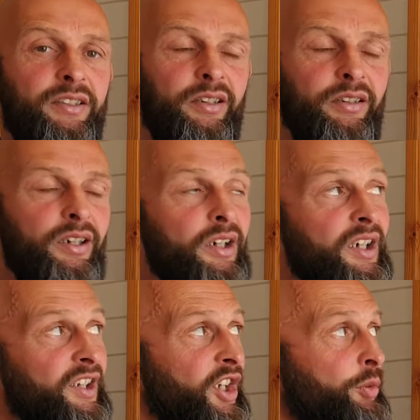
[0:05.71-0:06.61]
And
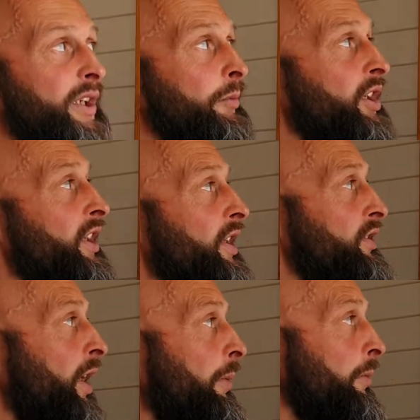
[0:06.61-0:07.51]
this week I'm looking at
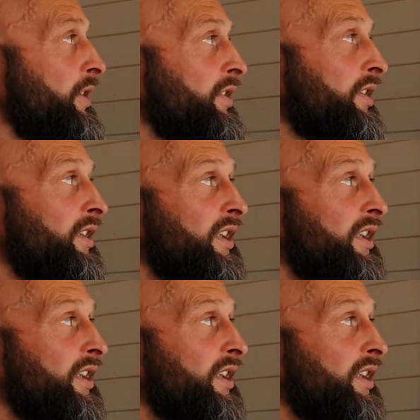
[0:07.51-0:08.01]
supplements,